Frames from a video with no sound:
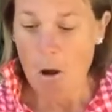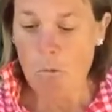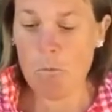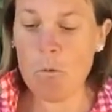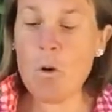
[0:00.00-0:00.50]

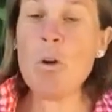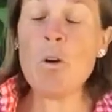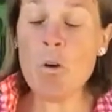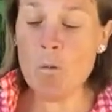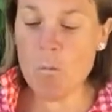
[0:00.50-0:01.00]

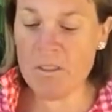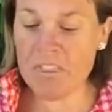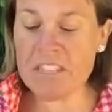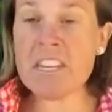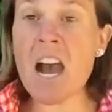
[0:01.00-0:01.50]
Vroom went
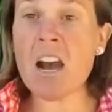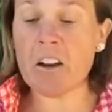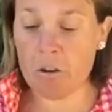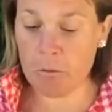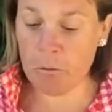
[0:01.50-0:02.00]
the dunk
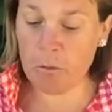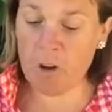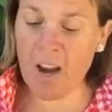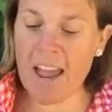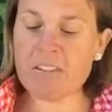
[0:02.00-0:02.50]

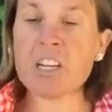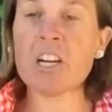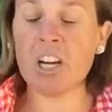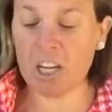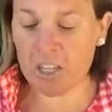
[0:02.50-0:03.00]
around a
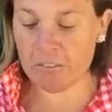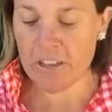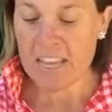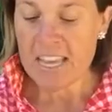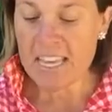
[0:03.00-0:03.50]
curve.
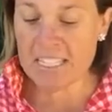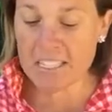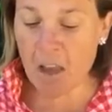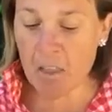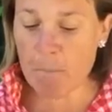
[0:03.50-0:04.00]
He saw
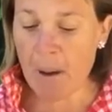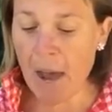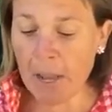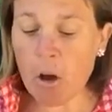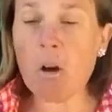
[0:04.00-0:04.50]
a
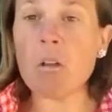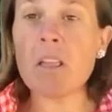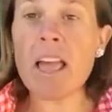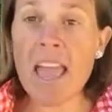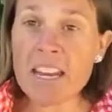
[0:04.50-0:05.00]
puddle
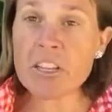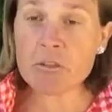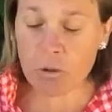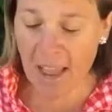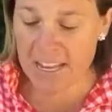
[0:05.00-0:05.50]
and he
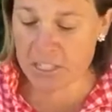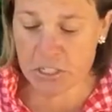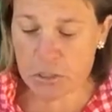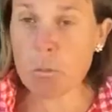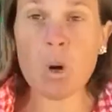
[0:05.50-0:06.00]
tried to
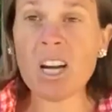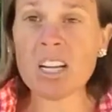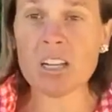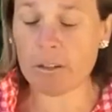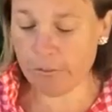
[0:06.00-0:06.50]

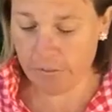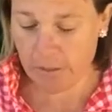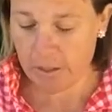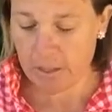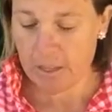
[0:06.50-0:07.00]
swerve.
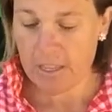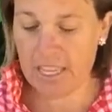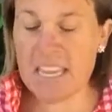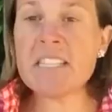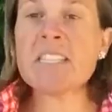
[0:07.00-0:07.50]

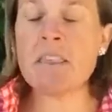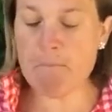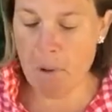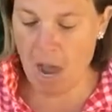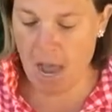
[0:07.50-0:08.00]
Into the
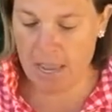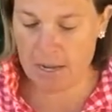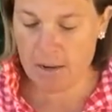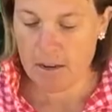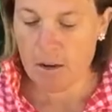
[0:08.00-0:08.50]

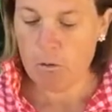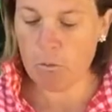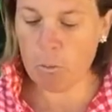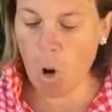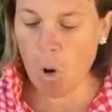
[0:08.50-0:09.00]
mud
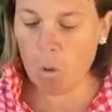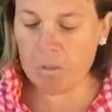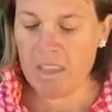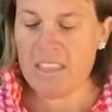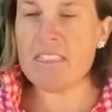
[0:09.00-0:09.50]
rolled
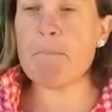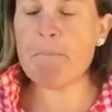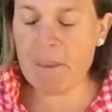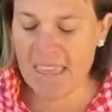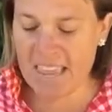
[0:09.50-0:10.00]
the
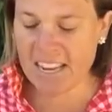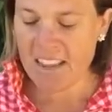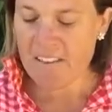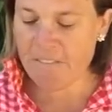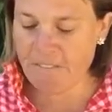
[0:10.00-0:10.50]
big
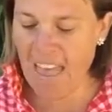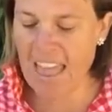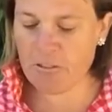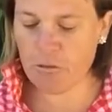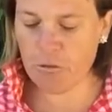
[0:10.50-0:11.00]

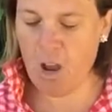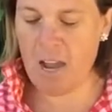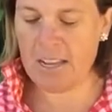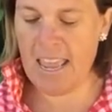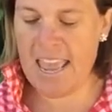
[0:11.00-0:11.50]
fat
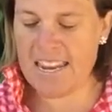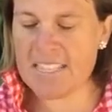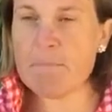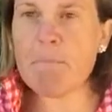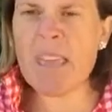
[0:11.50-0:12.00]
truck, and
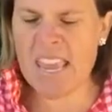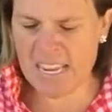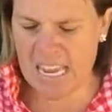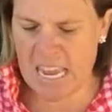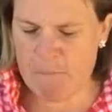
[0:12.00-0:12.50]
his
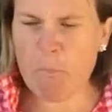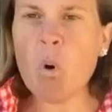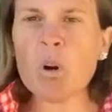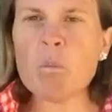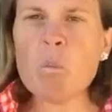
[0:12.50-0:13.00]
big
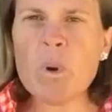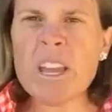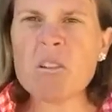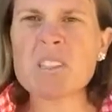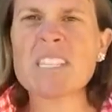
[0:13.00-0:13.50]
important
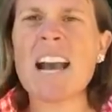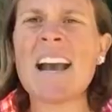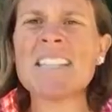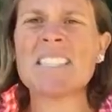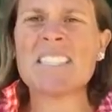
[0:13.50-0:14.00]
wheels
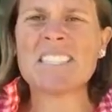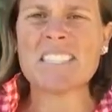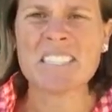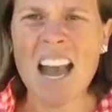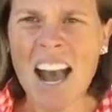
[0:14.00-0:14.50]
got
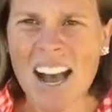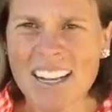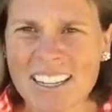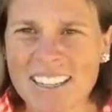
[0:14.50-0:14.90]
stuck.